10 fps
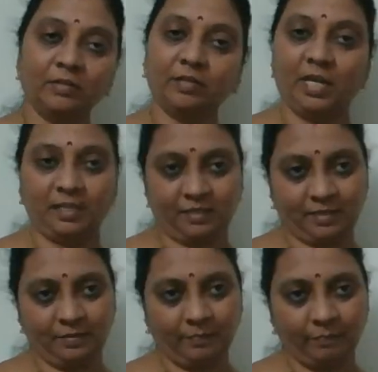
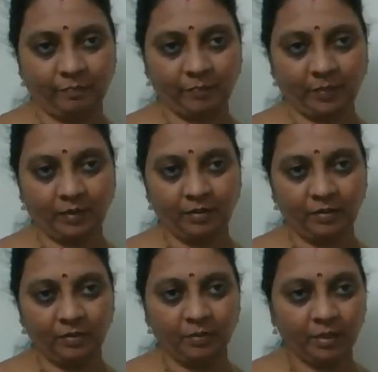things.
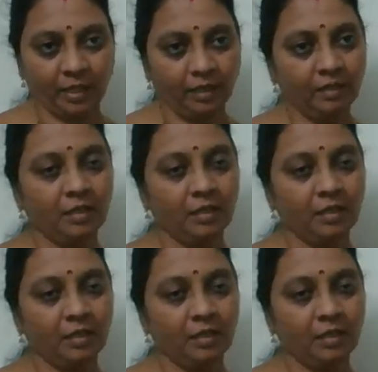Okay?